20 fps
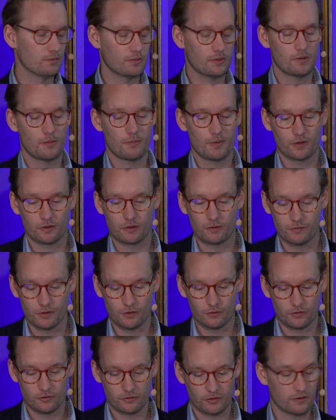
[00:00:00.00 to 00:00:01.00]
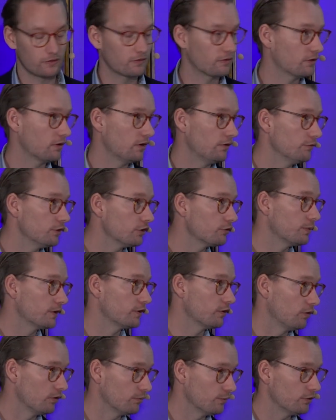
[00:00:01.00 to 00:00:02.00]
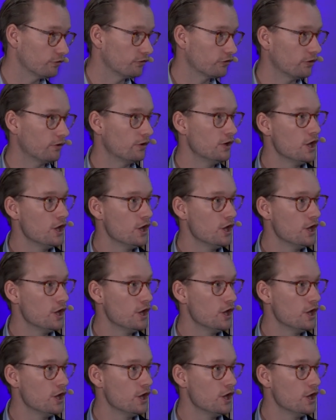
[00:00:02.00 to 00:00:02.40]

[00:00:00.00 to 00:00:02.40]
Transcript: amount of users as Convux, but almost.